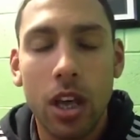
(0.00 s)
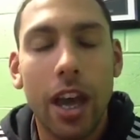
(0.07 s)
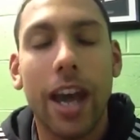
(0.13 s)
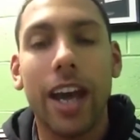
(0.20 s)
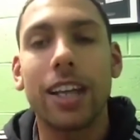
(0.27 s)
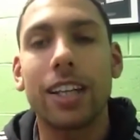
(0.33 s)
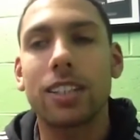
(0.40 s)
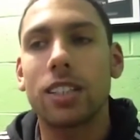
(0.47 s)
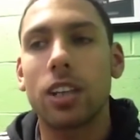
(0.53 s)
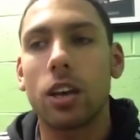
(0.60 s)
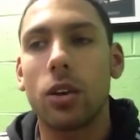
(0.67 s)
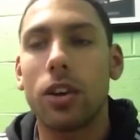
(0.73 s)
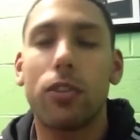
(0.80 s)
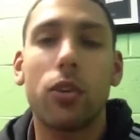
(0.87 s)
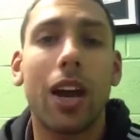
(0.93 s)
and
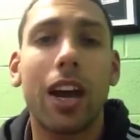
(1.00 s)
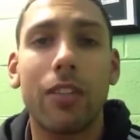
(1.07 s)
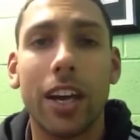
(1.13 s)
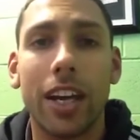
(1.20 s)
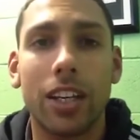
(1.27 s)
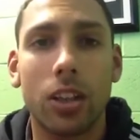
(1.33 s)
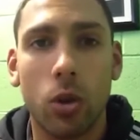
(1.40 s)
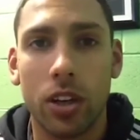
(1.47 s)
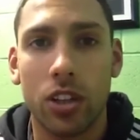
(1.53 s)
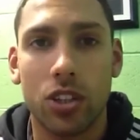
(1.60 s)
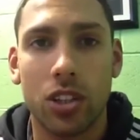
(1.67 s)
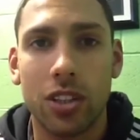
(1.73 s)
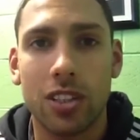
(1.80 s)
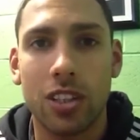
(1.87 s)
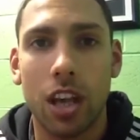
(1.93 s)
so if you have any
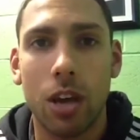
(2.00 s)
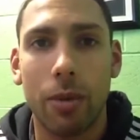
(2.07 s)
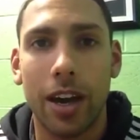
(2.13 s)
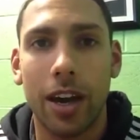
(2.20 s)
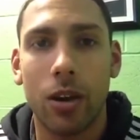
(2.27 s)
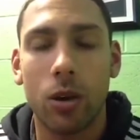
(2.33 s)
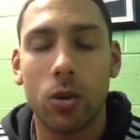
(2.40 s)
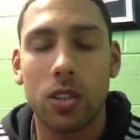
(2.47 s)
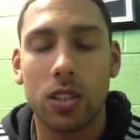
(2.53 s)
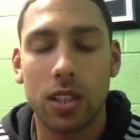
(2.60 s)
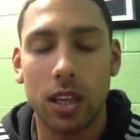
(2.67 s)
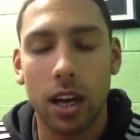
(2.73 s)
questions about